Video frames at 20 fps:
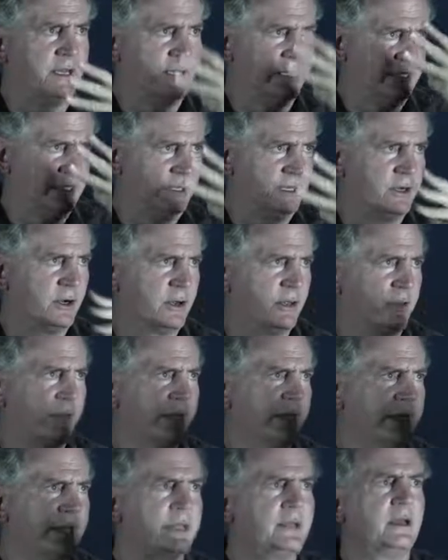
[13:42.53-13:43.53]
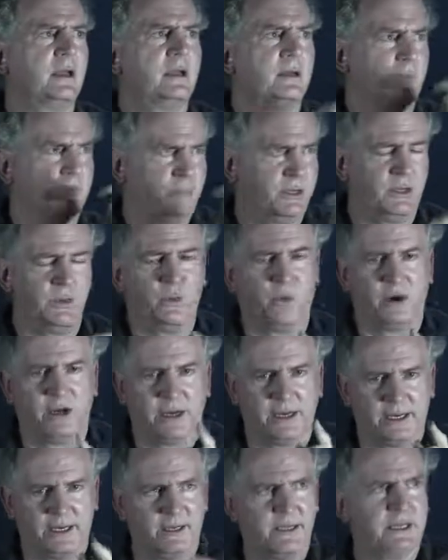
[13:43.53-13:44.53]
in, in, R3,
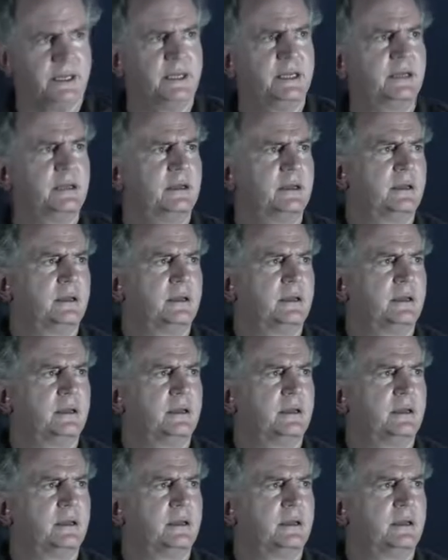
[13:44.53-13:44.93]
p1 in the